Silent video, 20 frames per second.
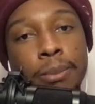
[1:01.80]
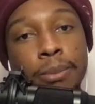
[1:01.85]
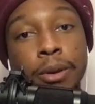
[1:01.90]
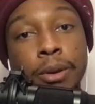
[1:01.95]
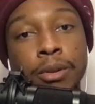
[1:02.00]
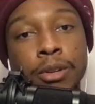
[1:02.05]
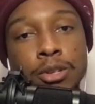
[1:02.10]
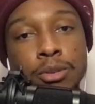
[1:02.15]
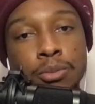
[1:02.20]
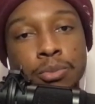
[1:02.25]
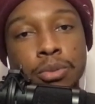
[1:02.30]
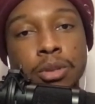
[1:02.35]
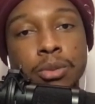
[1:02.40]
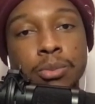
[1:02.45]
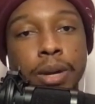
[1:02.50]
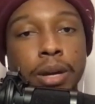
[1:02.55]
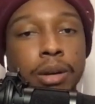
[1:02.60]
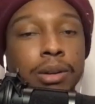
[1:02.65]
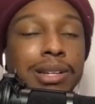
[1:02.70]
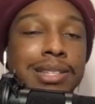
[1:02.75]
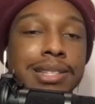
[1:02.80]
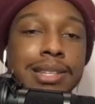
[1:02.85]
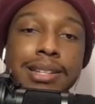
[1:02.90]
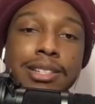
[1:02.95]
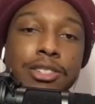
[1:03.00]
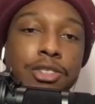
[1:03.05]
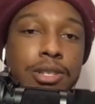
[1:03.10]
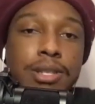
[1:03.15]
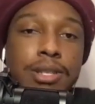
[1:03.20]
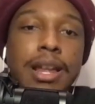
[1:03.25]
a white belt as a blue
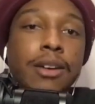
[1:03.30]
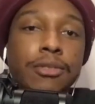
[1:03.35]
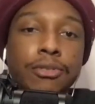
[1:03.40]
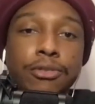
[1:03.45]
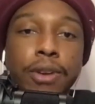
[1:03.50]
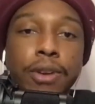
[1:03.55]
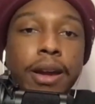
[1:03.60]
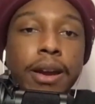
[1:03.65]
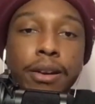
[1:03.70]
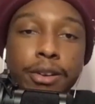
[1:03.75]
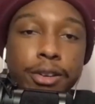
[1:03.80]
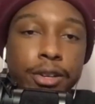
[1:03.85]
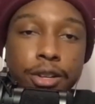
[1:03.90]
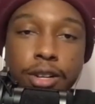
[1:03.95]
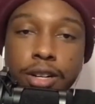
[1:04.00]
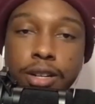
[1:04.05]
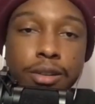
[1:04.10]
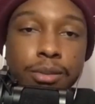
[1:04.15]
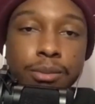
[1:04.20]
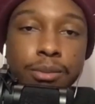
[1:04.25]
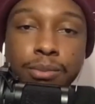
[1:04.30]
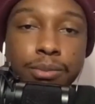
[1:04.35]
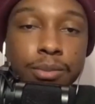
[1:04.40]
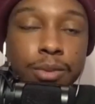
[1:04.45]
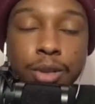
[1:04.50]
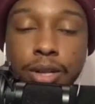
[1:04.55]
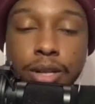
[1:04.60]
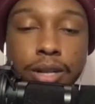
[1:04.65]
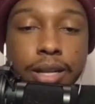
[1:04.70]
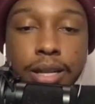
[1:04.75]
belt, it's like just not fair. You're
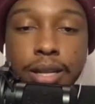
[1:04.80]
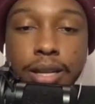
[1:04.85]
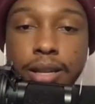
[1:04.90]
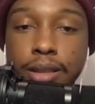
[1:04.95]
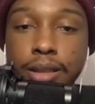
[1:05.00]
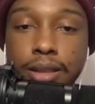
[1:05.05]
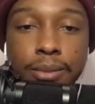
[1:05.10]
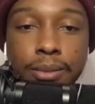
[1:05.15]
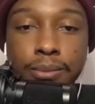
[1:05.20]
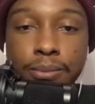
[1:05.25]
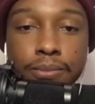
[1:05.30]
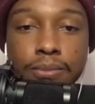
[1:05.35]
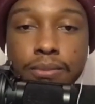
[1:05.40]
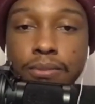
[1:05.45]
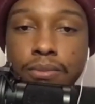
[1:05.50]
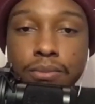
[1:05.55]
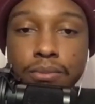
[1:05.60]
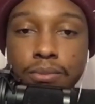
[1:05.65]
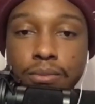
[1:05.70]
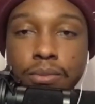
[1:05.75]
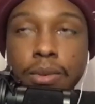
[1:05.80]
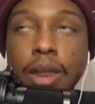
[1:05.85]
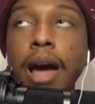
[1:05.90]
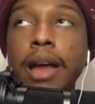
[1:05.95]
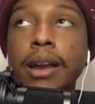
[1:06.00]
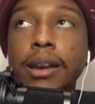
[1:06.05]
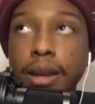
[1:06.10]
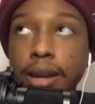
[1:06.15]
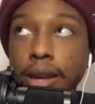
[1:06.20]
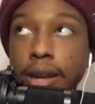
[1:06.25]
gonna get them,
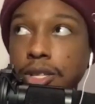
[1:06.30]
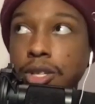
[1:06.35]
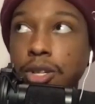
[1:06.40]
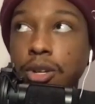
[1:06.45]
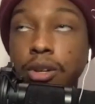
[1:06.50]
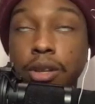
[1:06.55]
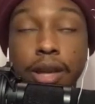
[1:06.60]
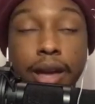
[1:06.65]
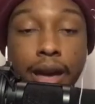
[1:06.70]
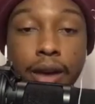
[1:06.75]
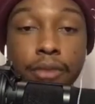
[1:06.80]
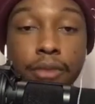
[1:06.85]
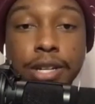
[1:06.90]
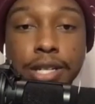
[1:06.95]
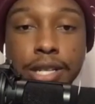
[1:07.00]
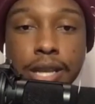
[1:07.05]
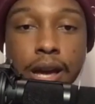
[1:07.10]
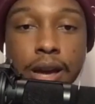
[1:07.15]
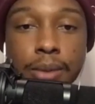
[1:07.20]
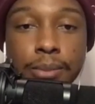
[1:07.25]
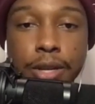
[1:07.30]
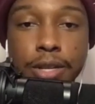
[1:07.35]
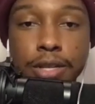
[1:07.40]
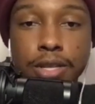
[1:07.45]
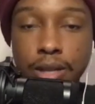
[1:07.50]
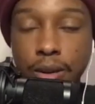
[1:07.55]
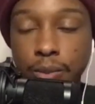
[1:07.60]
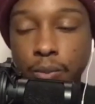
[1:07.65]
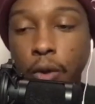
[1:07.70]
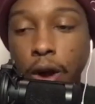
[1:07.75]
not necessarily every
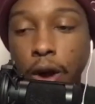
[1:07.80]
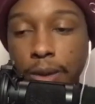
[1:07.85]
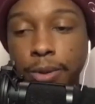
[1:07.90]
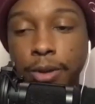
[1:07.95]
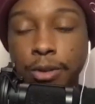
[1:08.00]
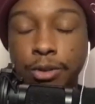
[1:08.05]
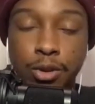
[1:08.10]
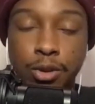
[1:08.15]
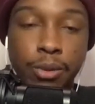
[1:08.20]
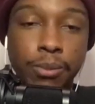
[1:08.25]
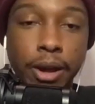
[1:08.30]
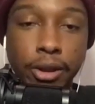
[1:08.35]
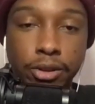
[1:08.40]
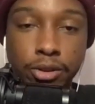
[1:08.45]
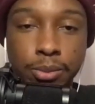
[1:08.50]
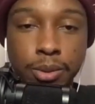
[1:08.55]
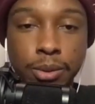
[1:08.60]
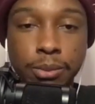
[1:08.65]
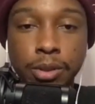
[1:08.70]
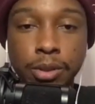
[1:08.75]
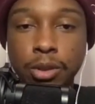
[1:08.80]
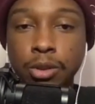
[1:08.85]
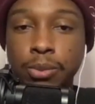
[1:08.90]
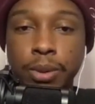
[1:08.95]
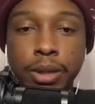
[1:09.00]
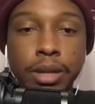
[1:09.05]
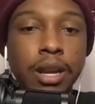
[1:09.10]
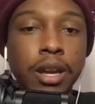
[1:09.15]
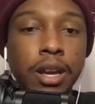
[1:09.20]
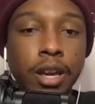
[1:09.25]
time, because some white belts are about to be
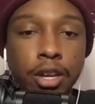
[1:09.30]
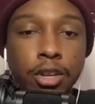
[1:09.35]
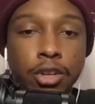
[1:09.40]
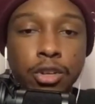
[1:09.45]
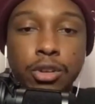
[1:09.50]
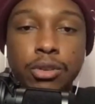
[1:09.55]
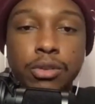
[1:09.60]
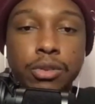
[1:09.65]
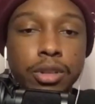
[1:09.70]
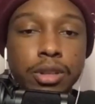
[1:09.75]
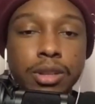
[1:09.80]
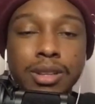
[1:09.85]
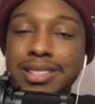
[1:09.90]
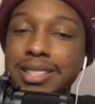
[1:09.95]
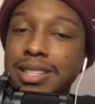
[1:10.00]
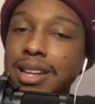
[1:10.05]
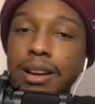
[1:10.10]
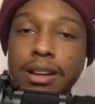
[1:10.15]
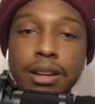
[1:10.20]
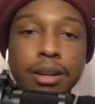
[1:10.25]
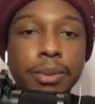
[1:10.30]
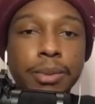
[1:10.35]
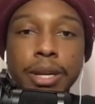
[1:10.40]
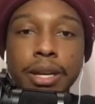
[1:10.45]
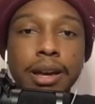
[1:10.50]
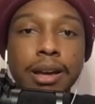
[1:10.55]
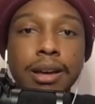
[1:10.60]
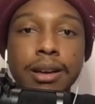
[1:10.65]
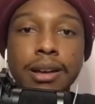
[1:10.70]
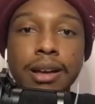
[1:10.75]
blue, but it's not
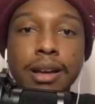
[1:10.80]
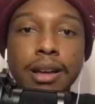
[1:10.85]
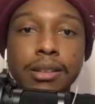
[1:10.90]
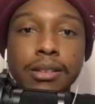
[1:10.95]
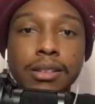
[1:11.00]
gonna be